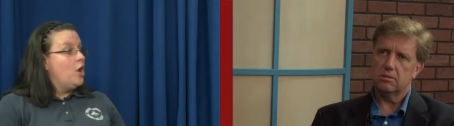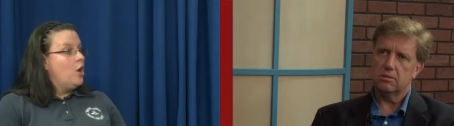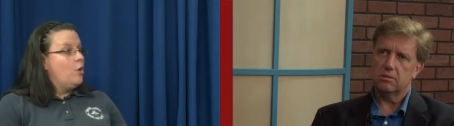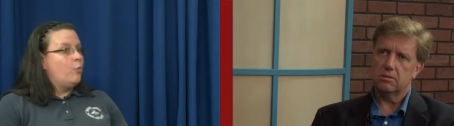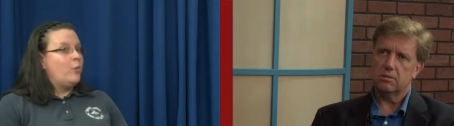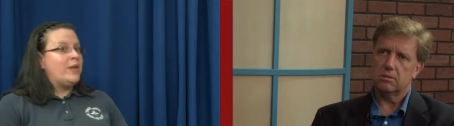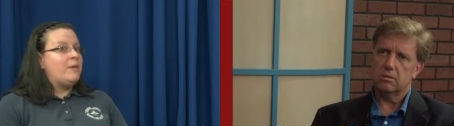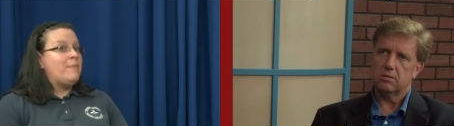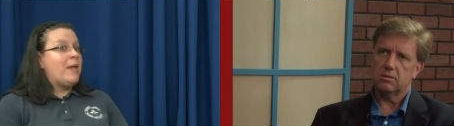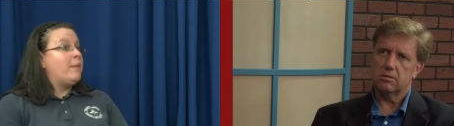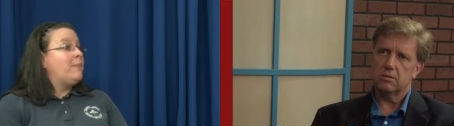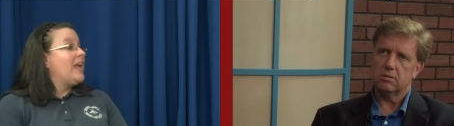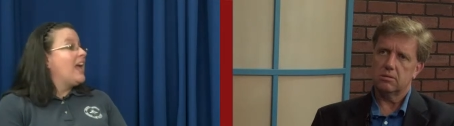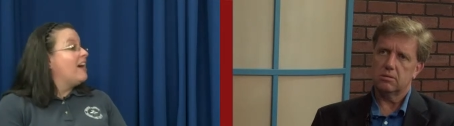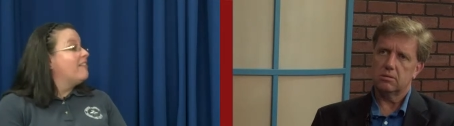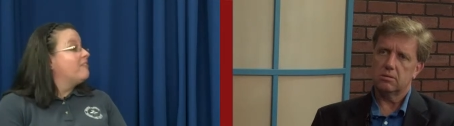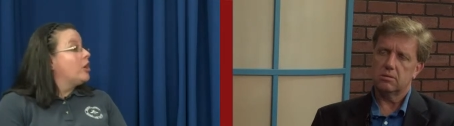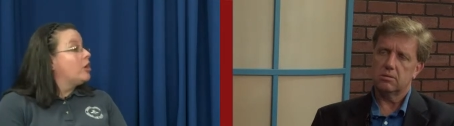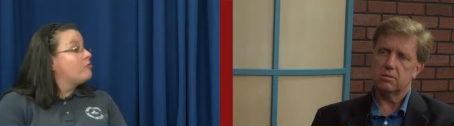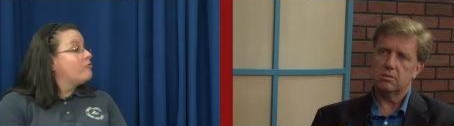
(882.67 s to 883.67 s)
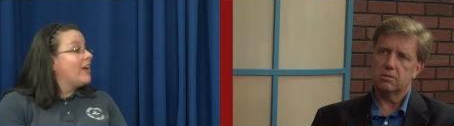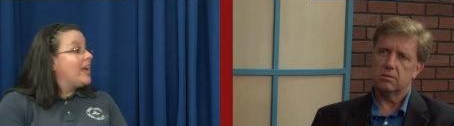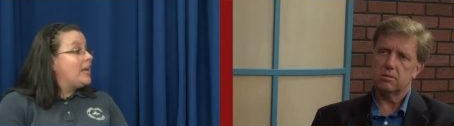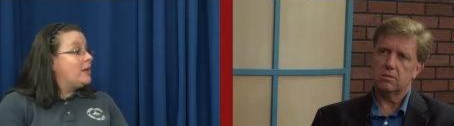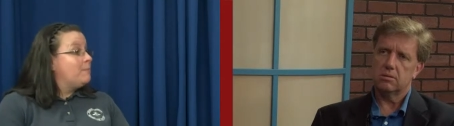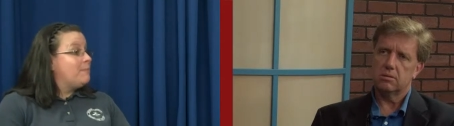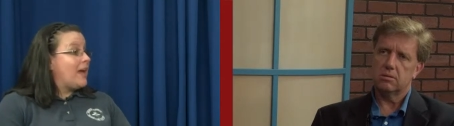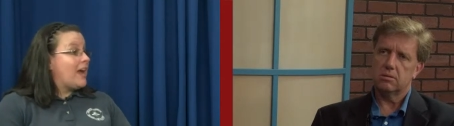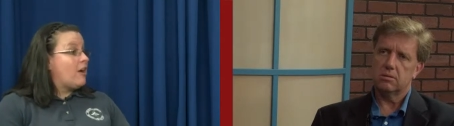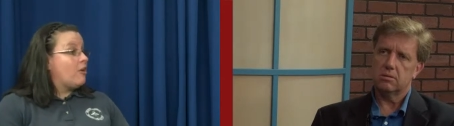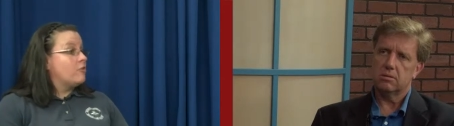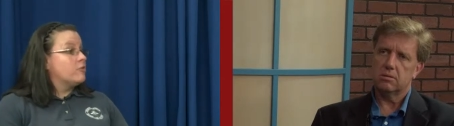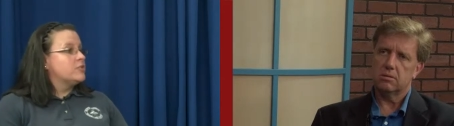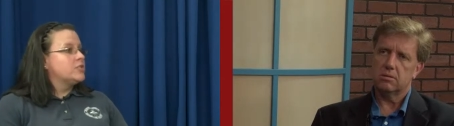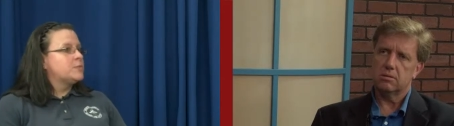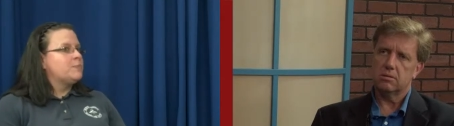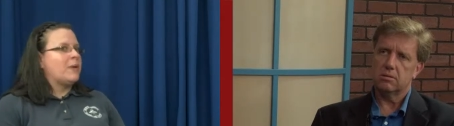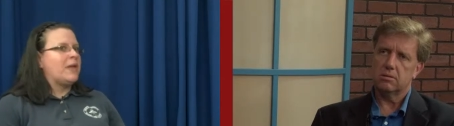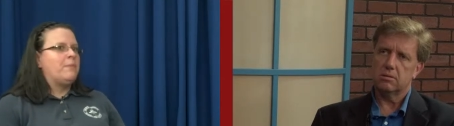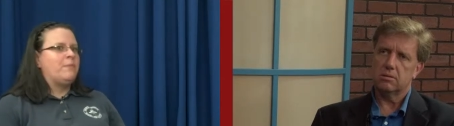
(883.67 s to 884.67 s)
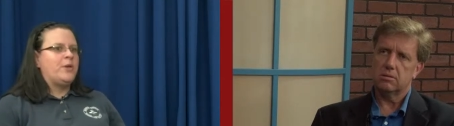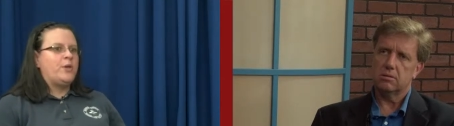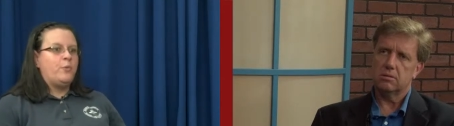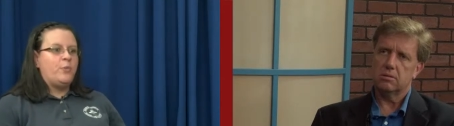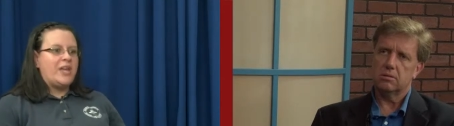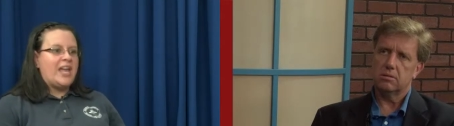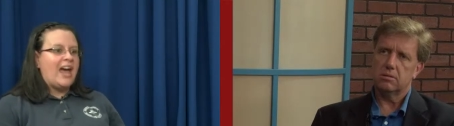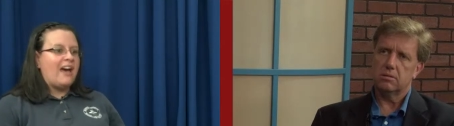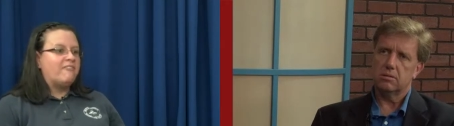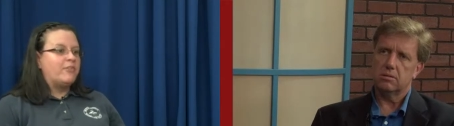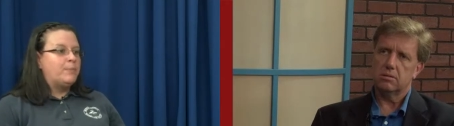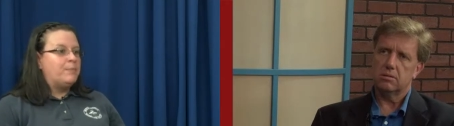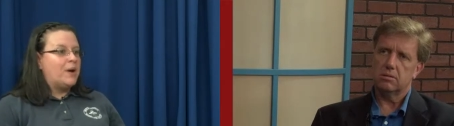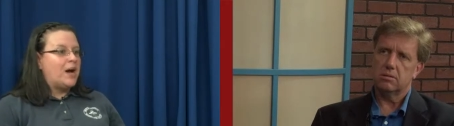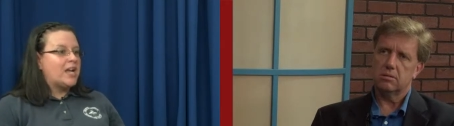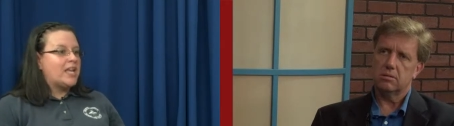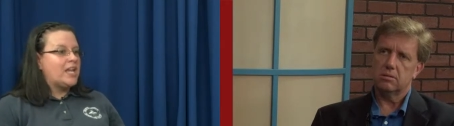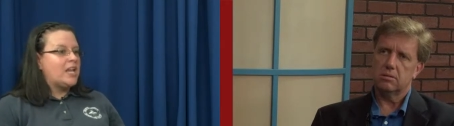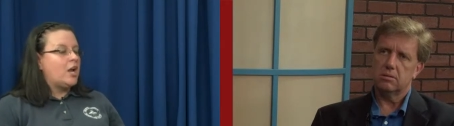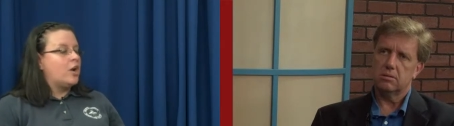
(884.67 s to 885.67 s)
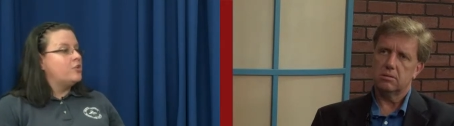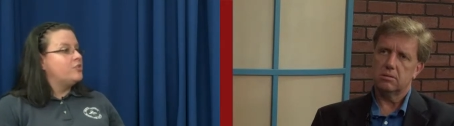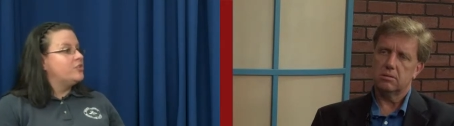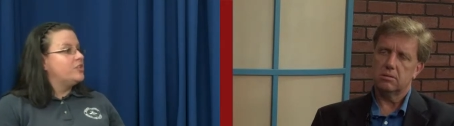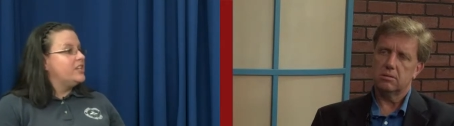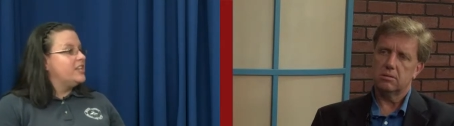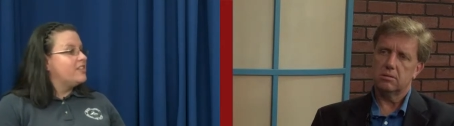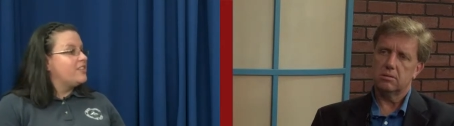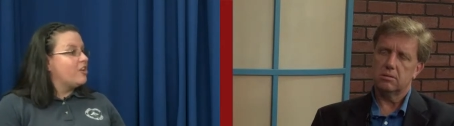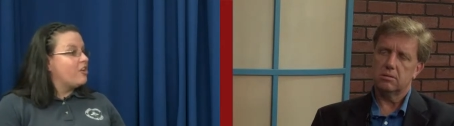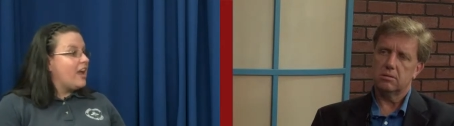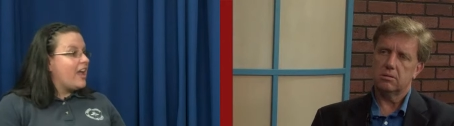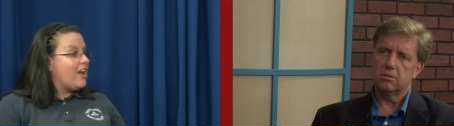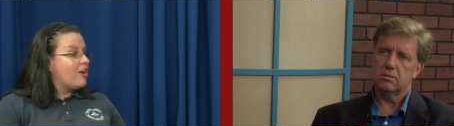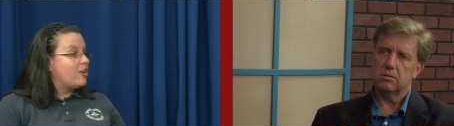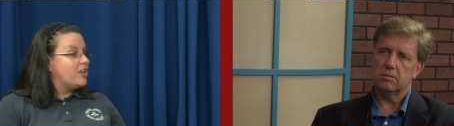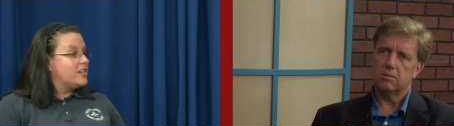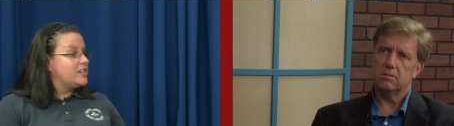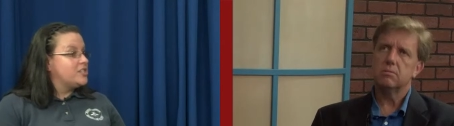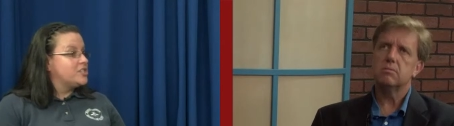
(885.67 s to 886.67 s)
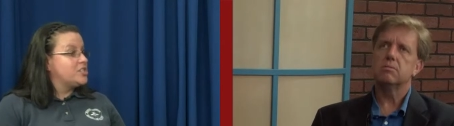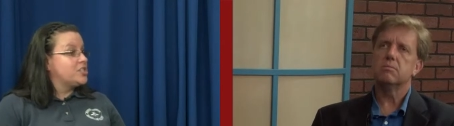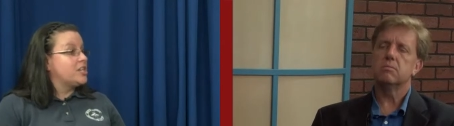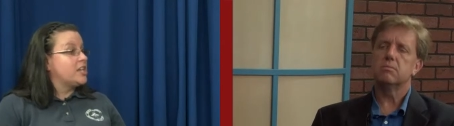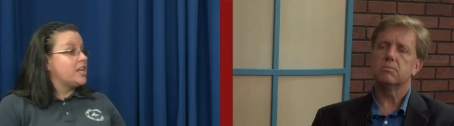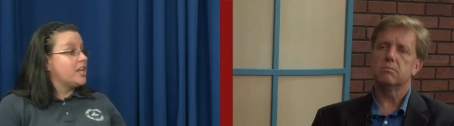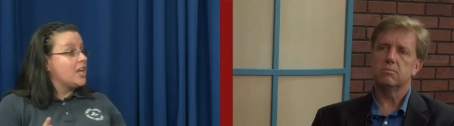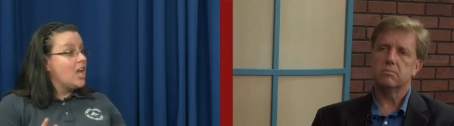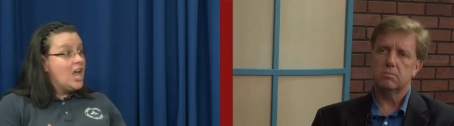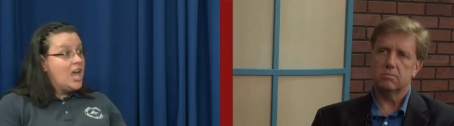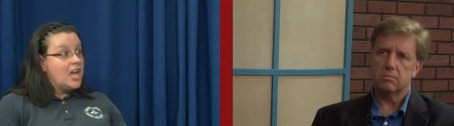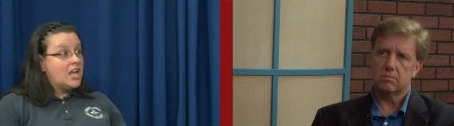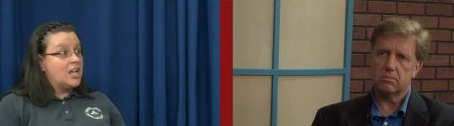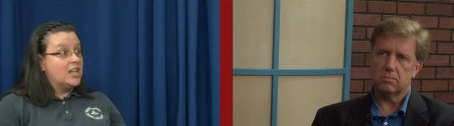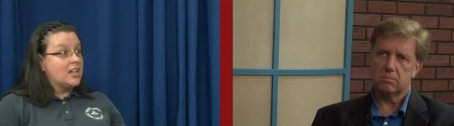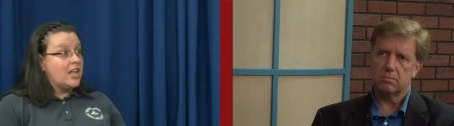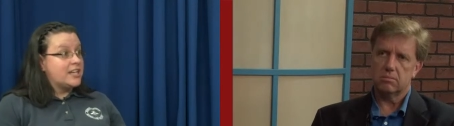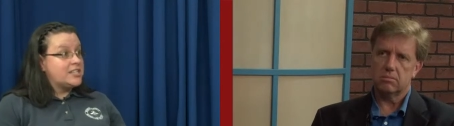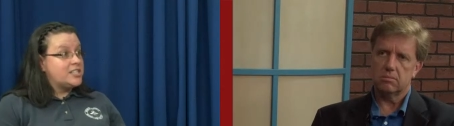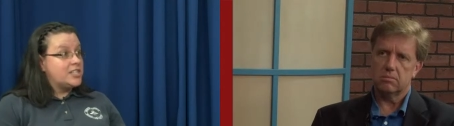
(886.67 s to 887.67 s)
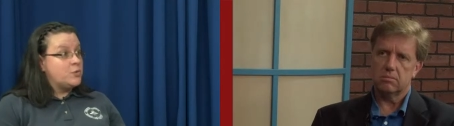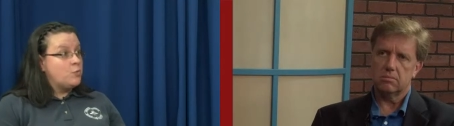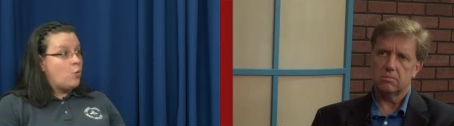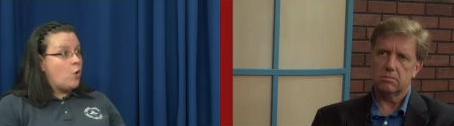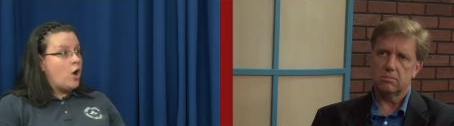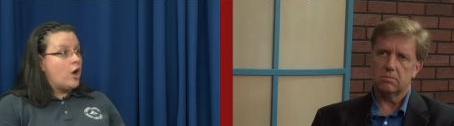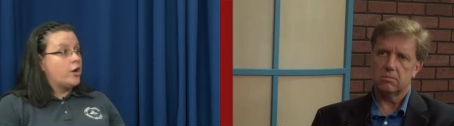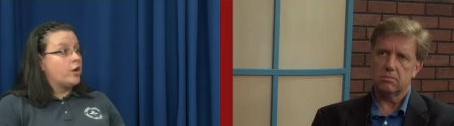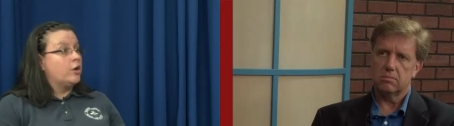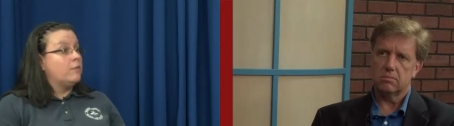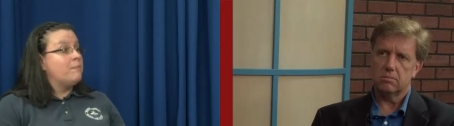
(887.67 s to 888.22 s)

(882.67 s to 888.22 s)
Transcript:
Speaker 1: We maybe have our rain barrels. Maybe we have a bucket underneath our air conditioning collecting water.